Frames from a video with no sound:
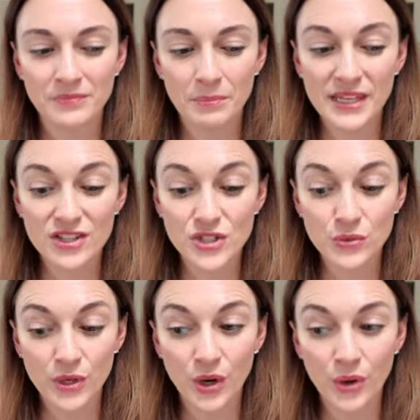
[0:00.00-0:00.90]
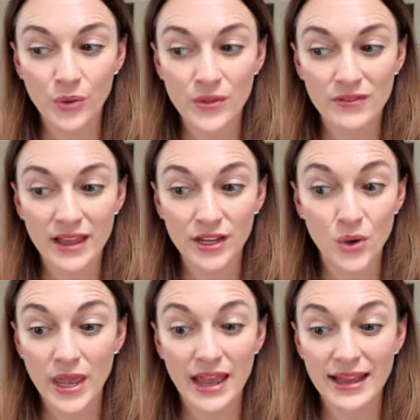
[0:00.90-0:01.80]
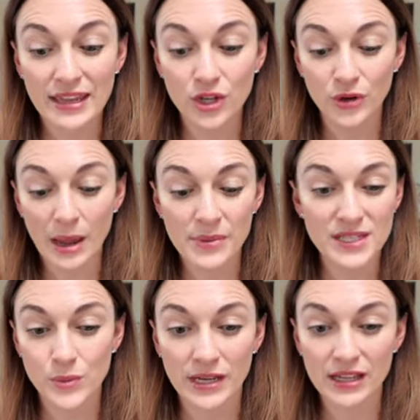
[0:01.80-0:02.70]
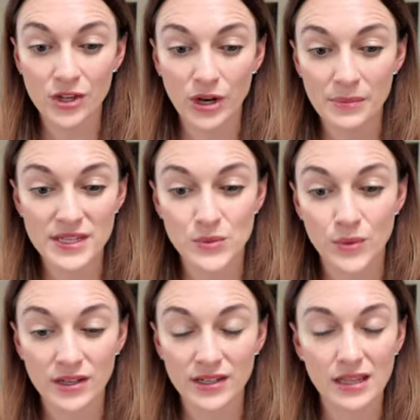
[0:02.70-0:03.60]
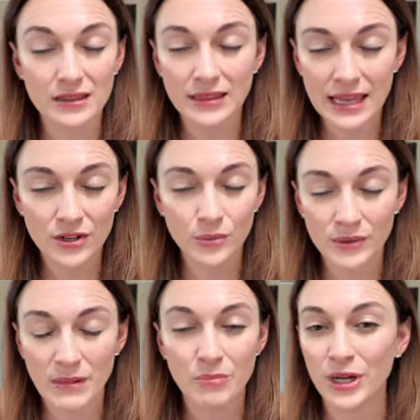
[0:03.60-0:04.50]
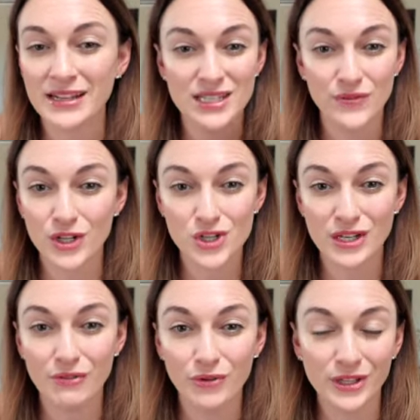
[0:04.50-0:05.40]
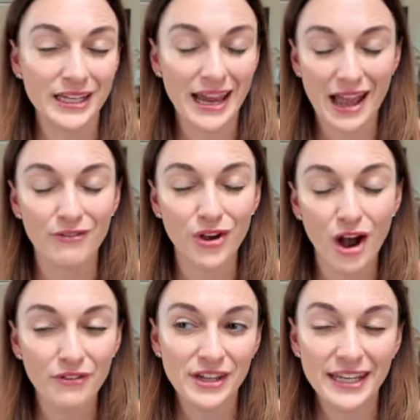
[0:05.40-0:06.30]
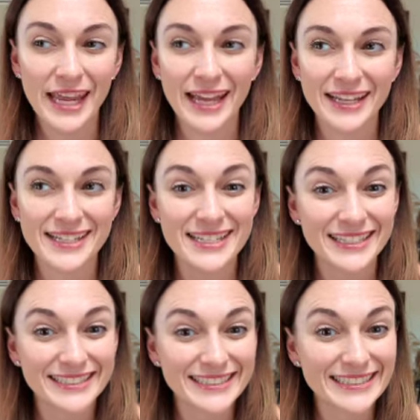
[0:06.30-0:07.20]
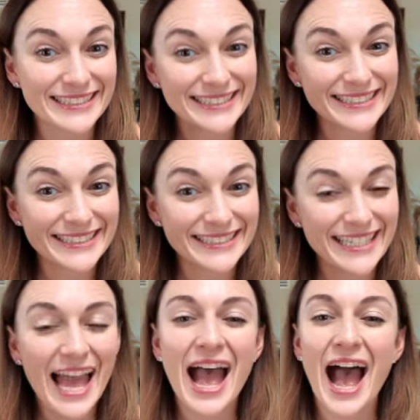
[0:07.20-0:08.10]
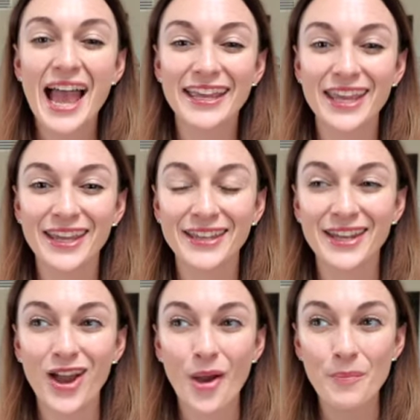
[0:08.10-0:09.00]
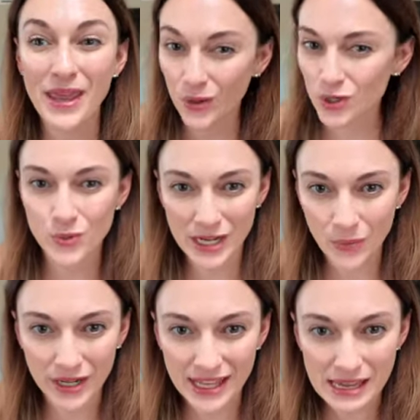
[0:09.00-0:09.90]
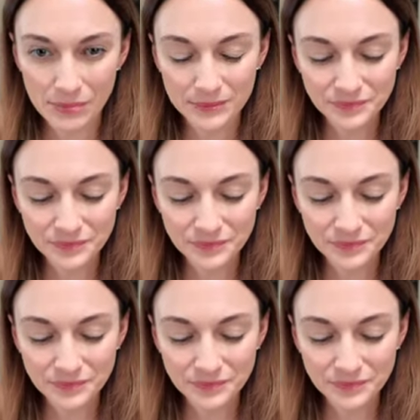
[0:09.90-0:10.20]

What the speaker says: Because you know that like, okay, I can grab this one, I can grab this one later when my brain is functioning fully and I have coffee in hand. I can pick which one I want to keep.